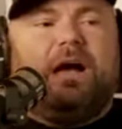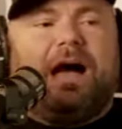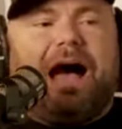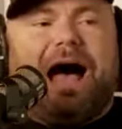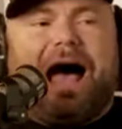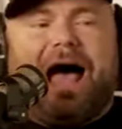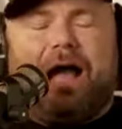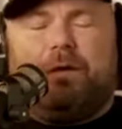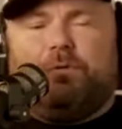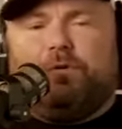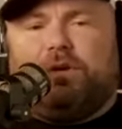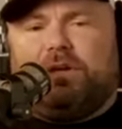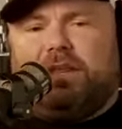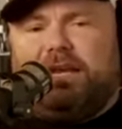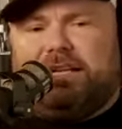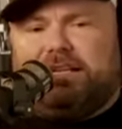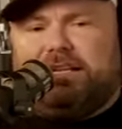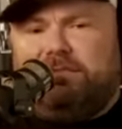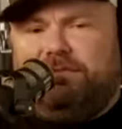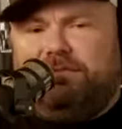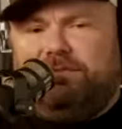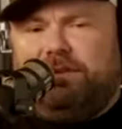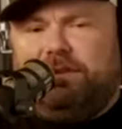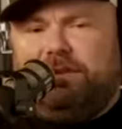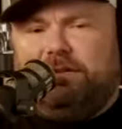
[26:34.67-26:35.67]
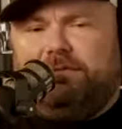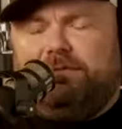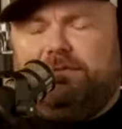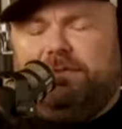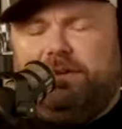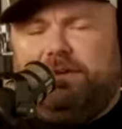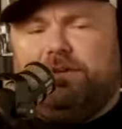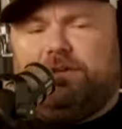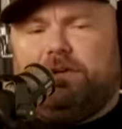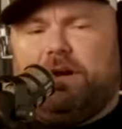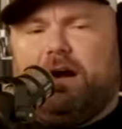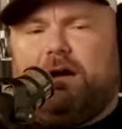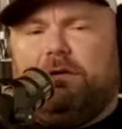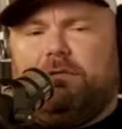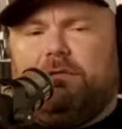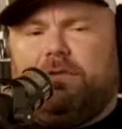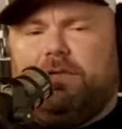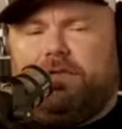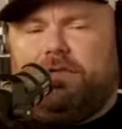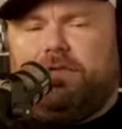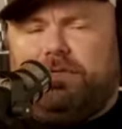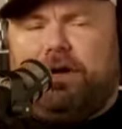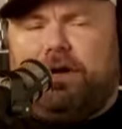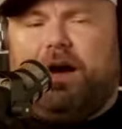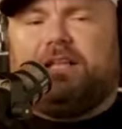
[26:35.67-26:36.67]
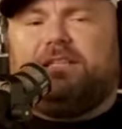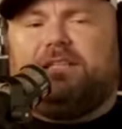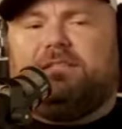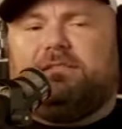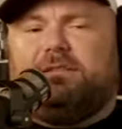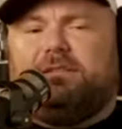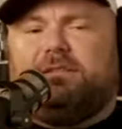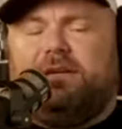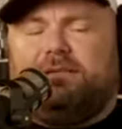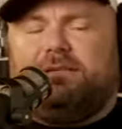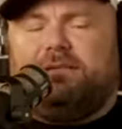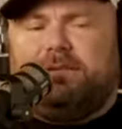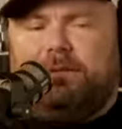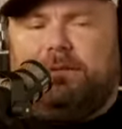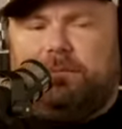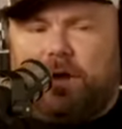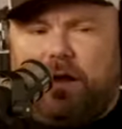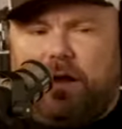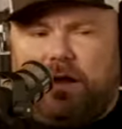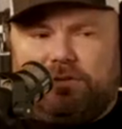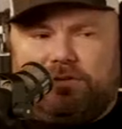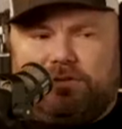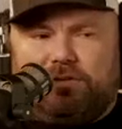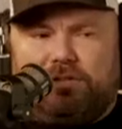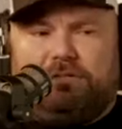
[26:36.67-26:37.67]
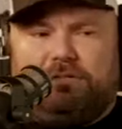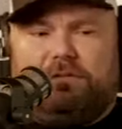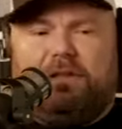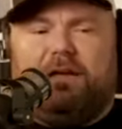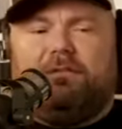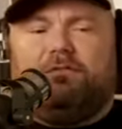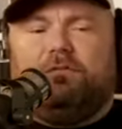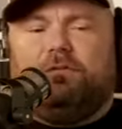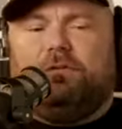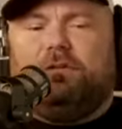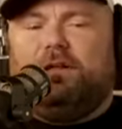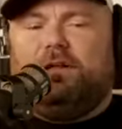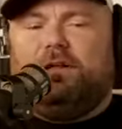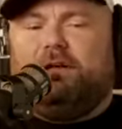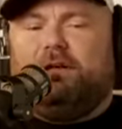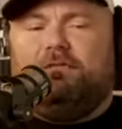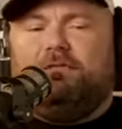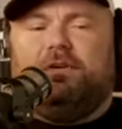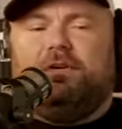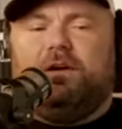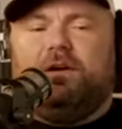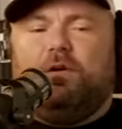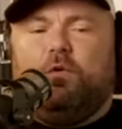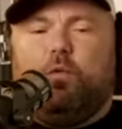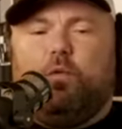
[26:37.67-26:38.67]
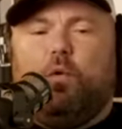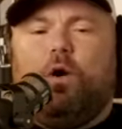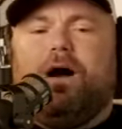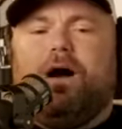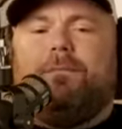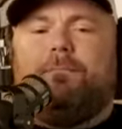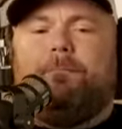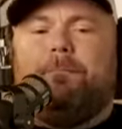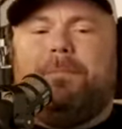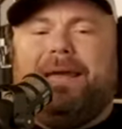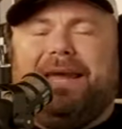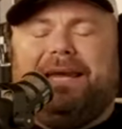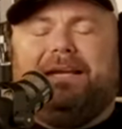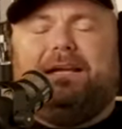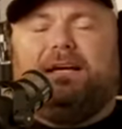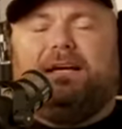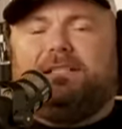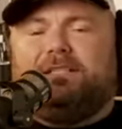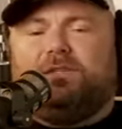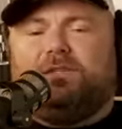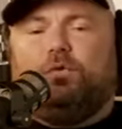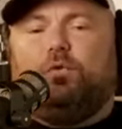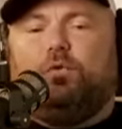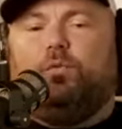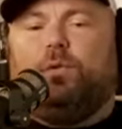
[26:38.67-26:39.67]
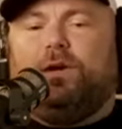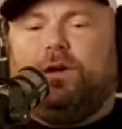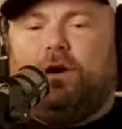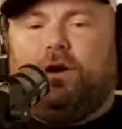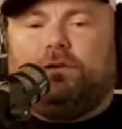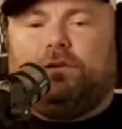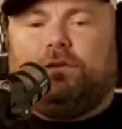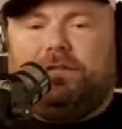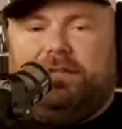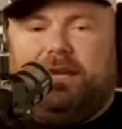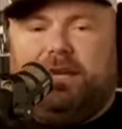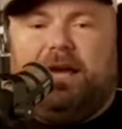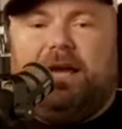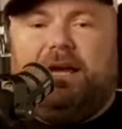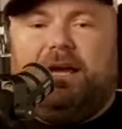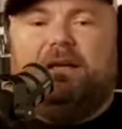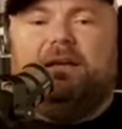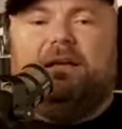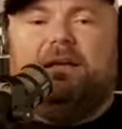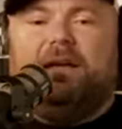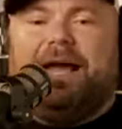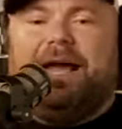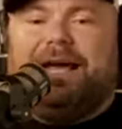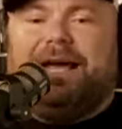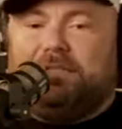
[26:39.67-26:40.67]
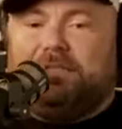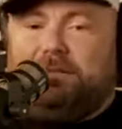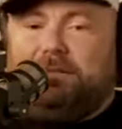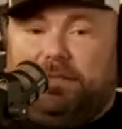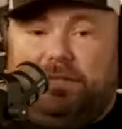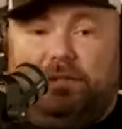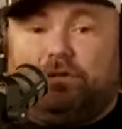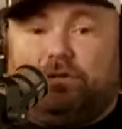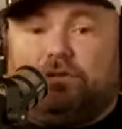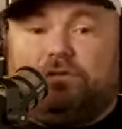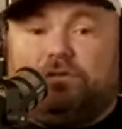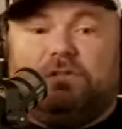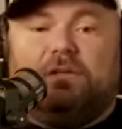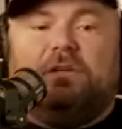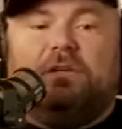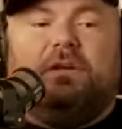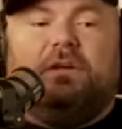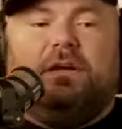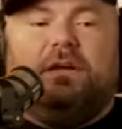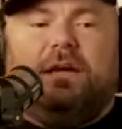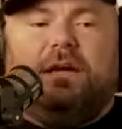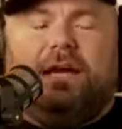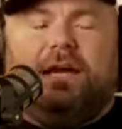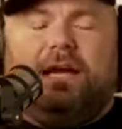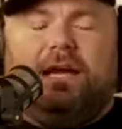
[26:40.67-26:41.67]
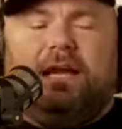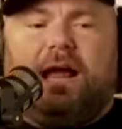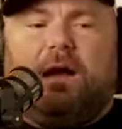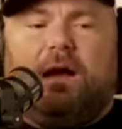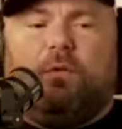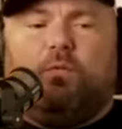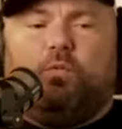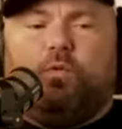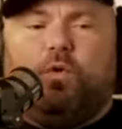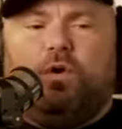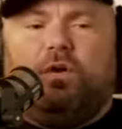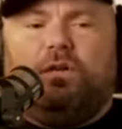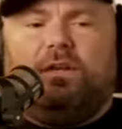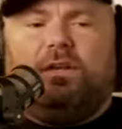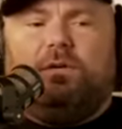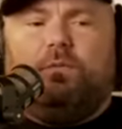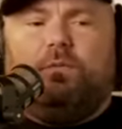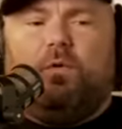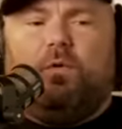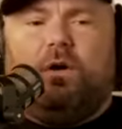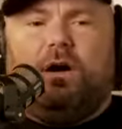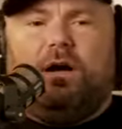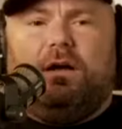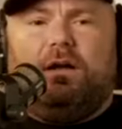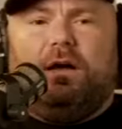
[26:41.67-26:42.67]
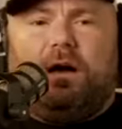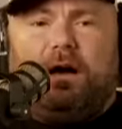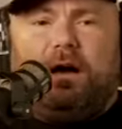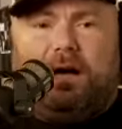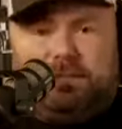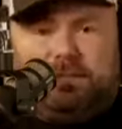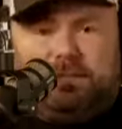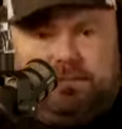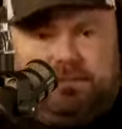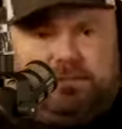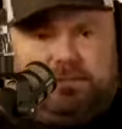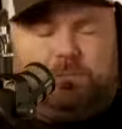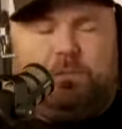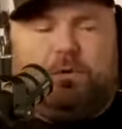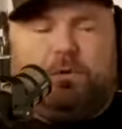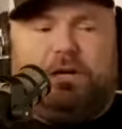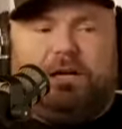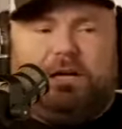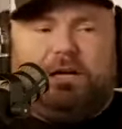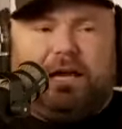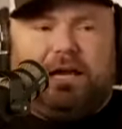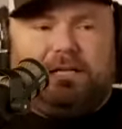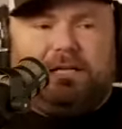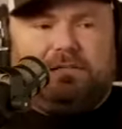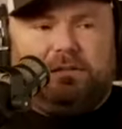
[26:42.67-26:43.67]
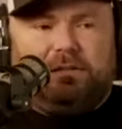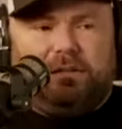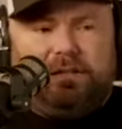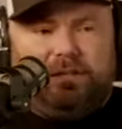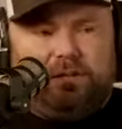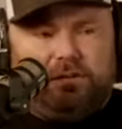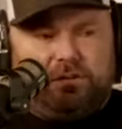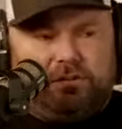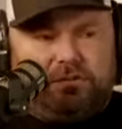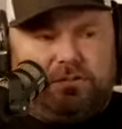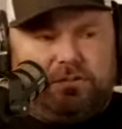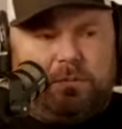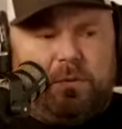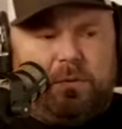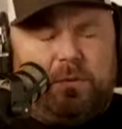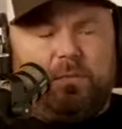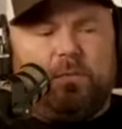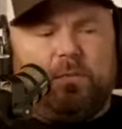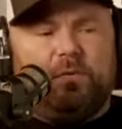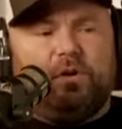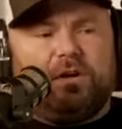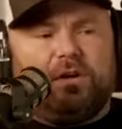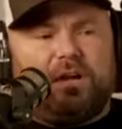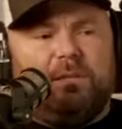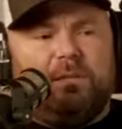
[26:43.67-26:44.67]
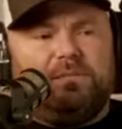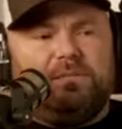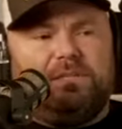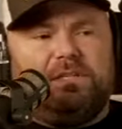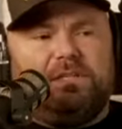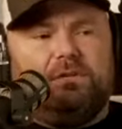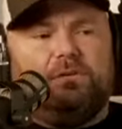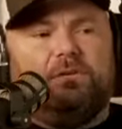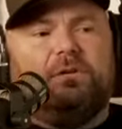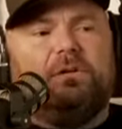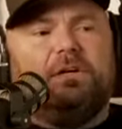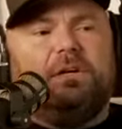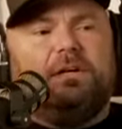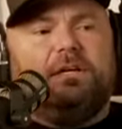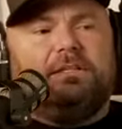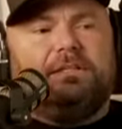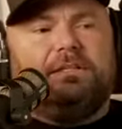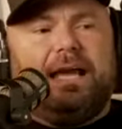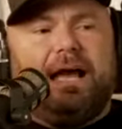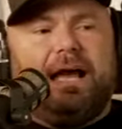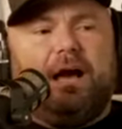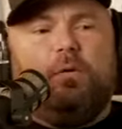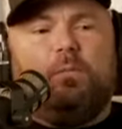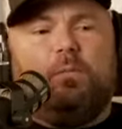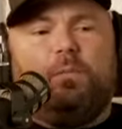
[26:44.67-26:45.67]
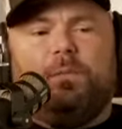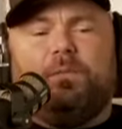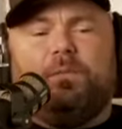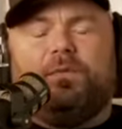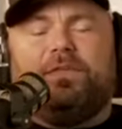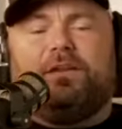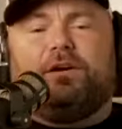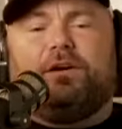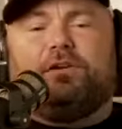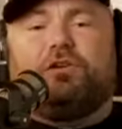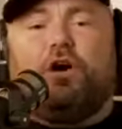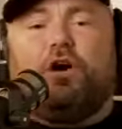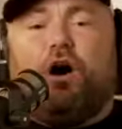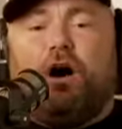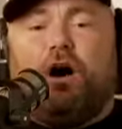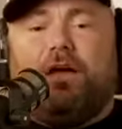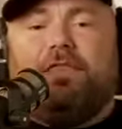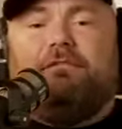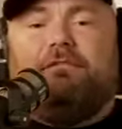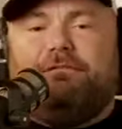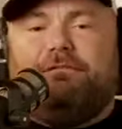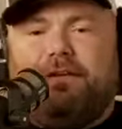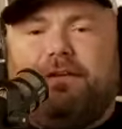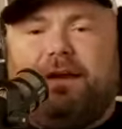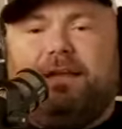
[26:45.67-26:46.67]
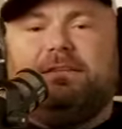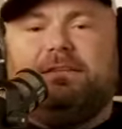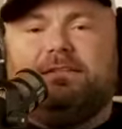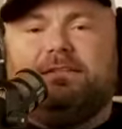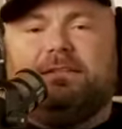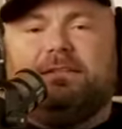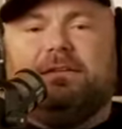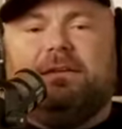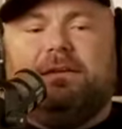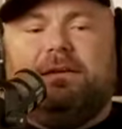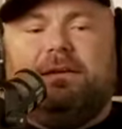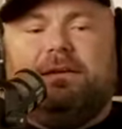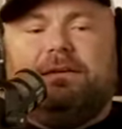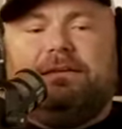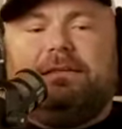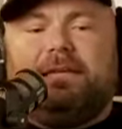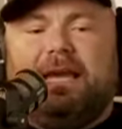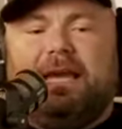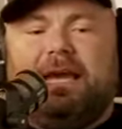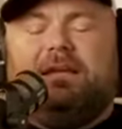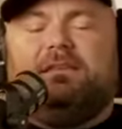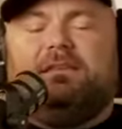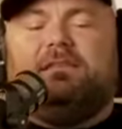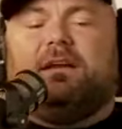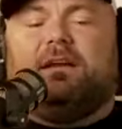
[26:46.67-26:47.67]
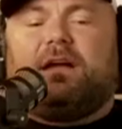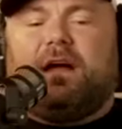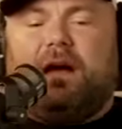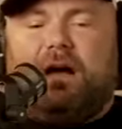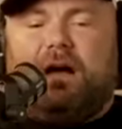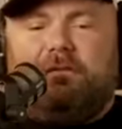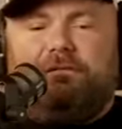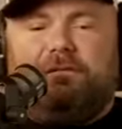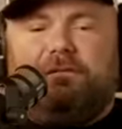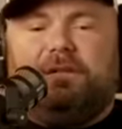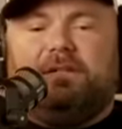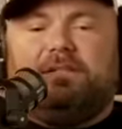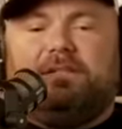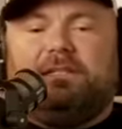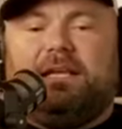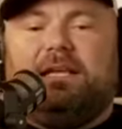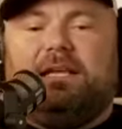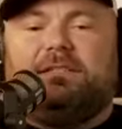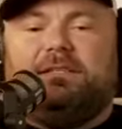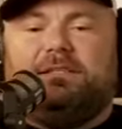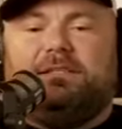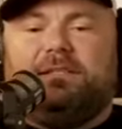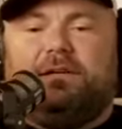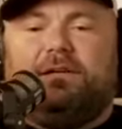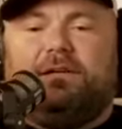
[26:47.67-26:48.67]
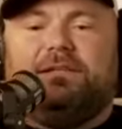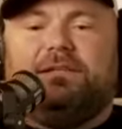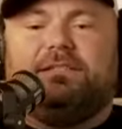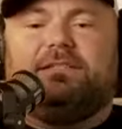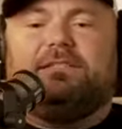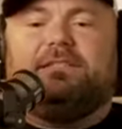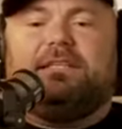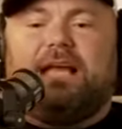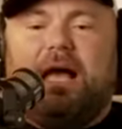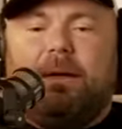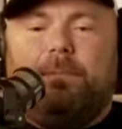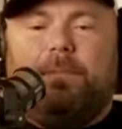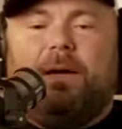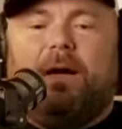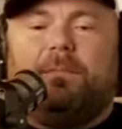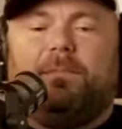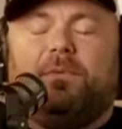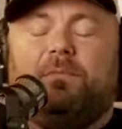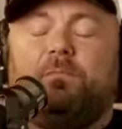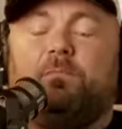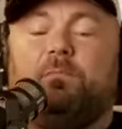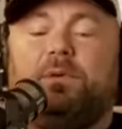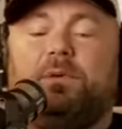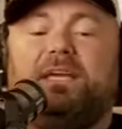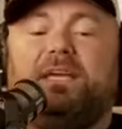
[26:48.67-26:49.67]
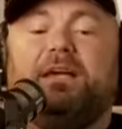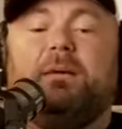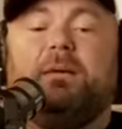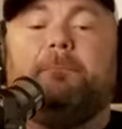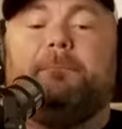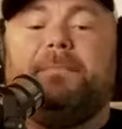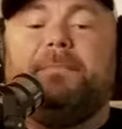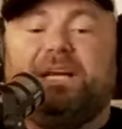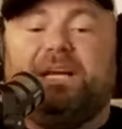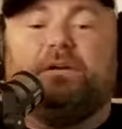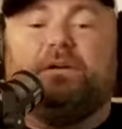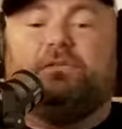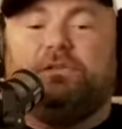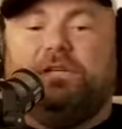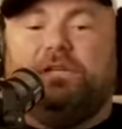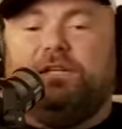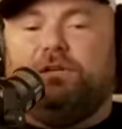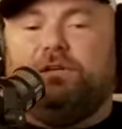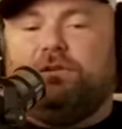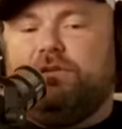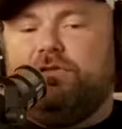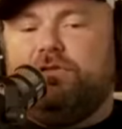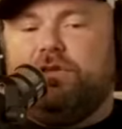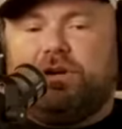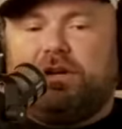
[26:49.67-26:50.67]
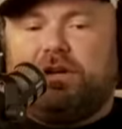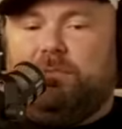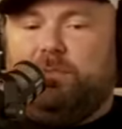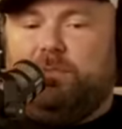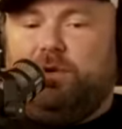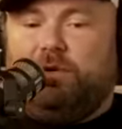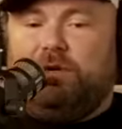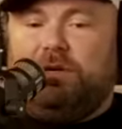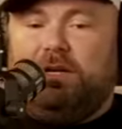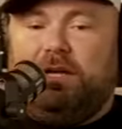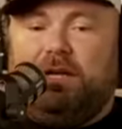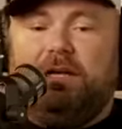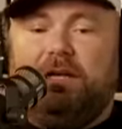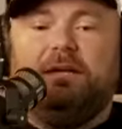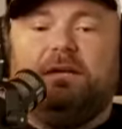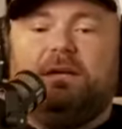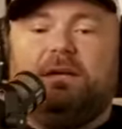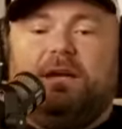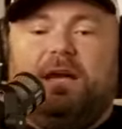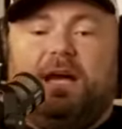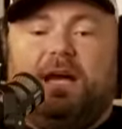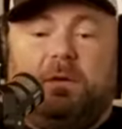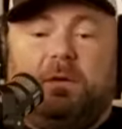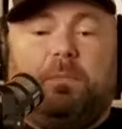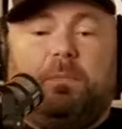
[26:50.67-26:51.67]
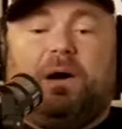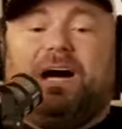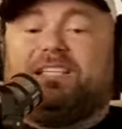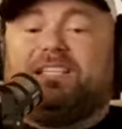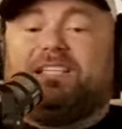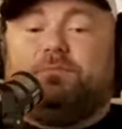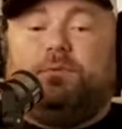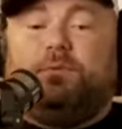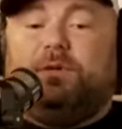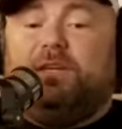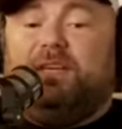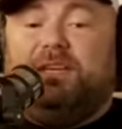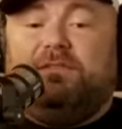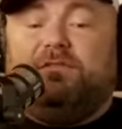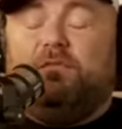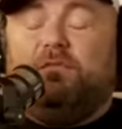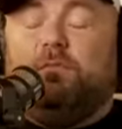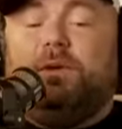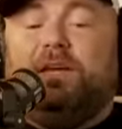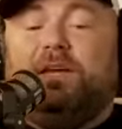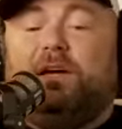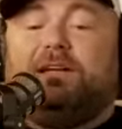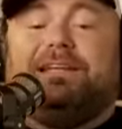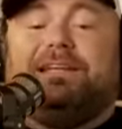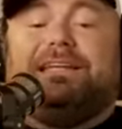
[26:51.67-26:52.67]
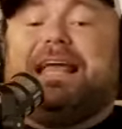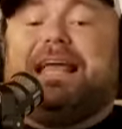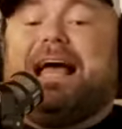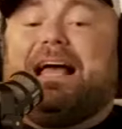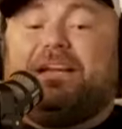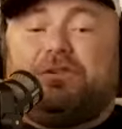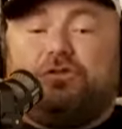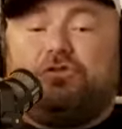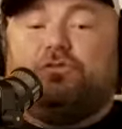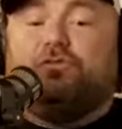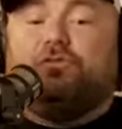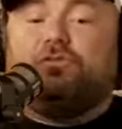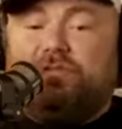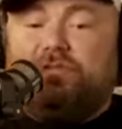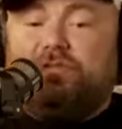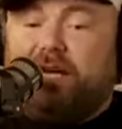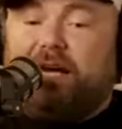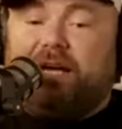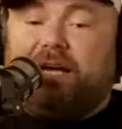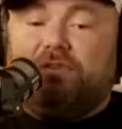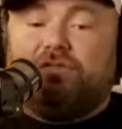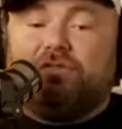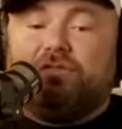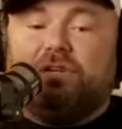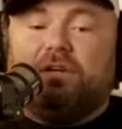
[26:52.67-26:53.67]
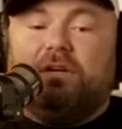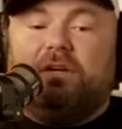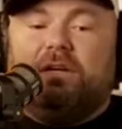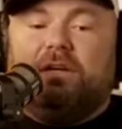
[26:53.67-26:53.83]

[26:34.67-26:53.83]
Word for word: I really like to fi- figure out the thoughts and subconscious level of what made us who we are today as leaders. And I really want us, Spring, as leaders that people look up to, to help people that are on the fence gain the confidence necessary to step up and be a bigger leader in their community and possibly even be on a national stage.